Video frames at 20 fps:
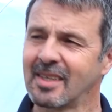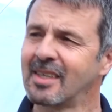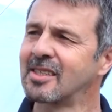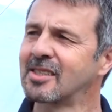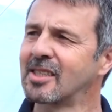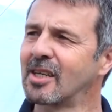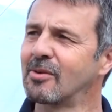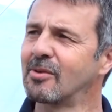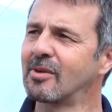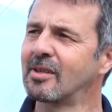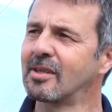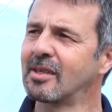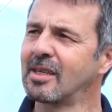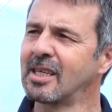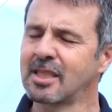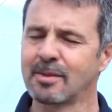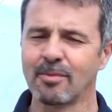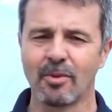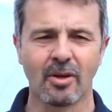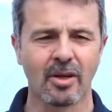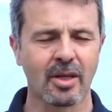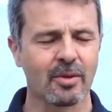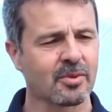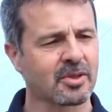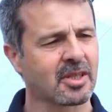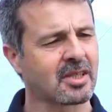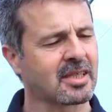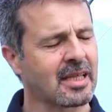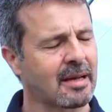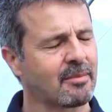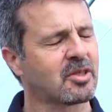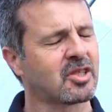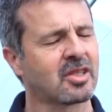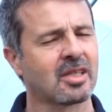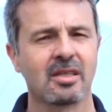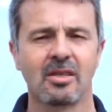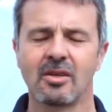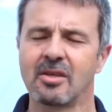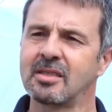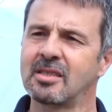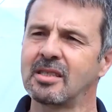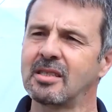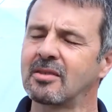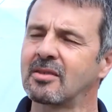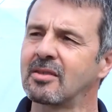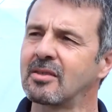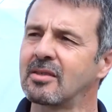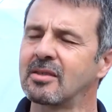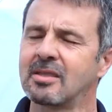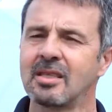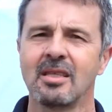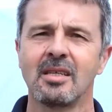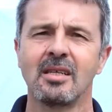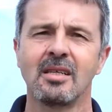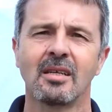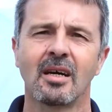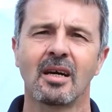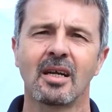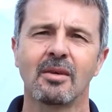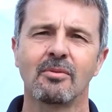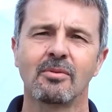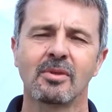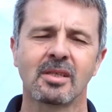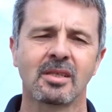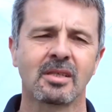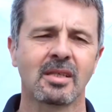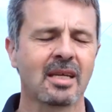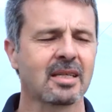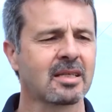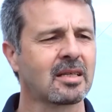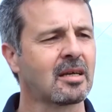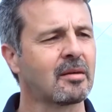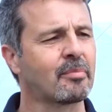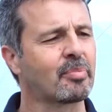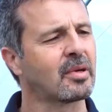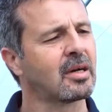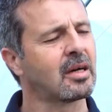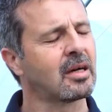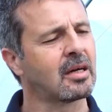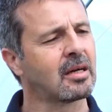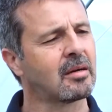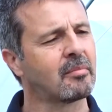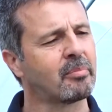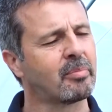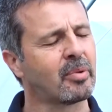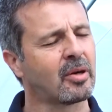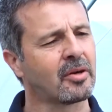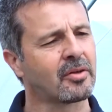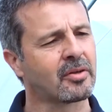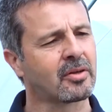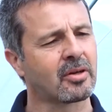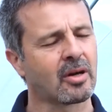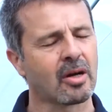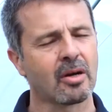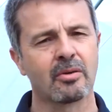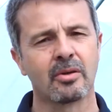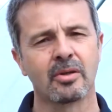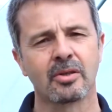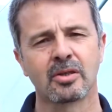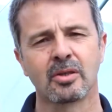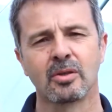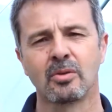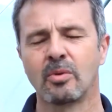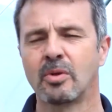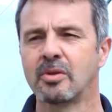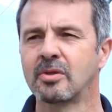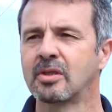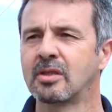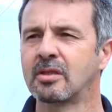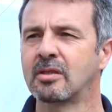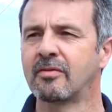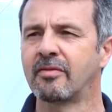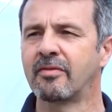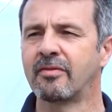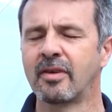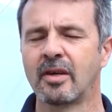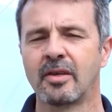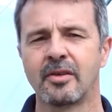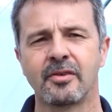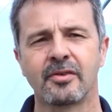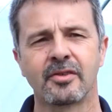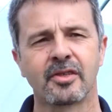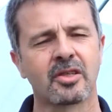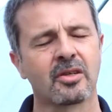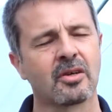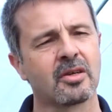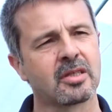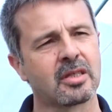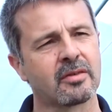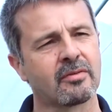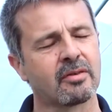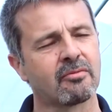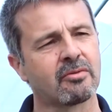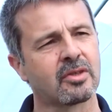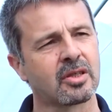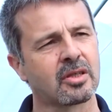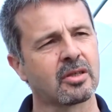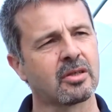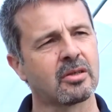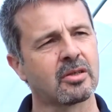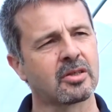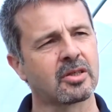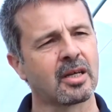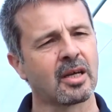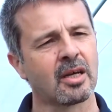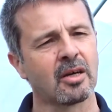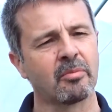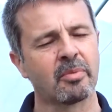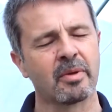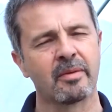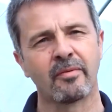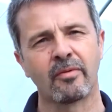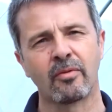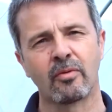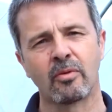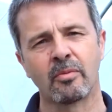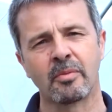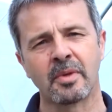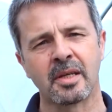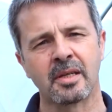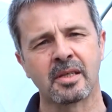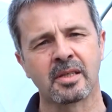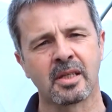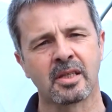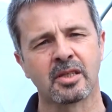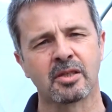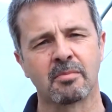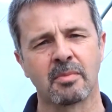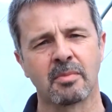So East Malling was established in 1913 and it was set up by the growers who wanted to fund scientific research to help inform their decision